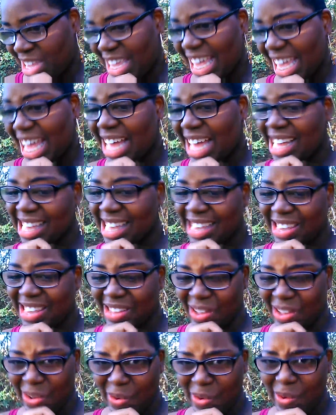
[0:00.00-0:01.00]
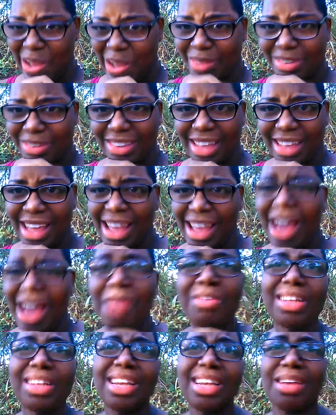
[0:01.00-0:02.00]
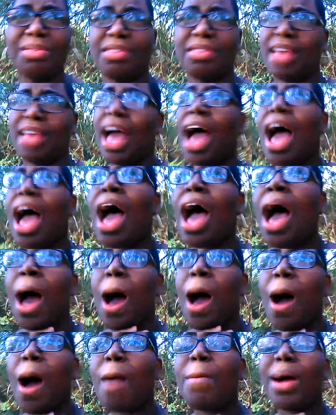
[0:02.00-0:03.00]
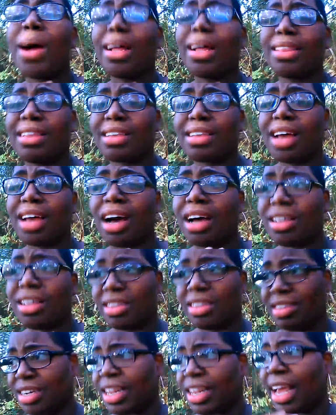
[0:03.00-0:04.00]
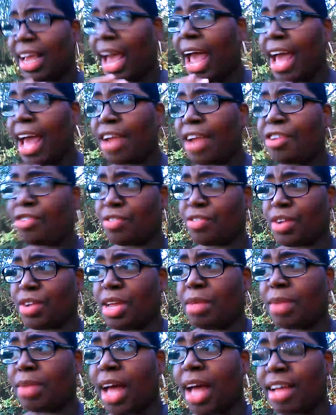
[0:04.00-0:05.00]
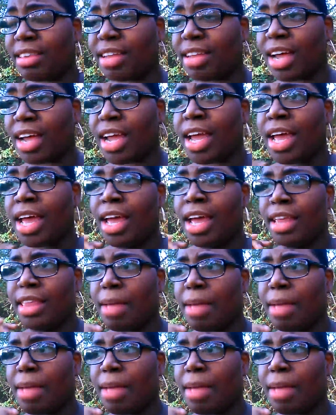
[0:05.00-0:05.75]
Yeah, so I'm sad. I'm really sad about this concert. Like, I had a dream last night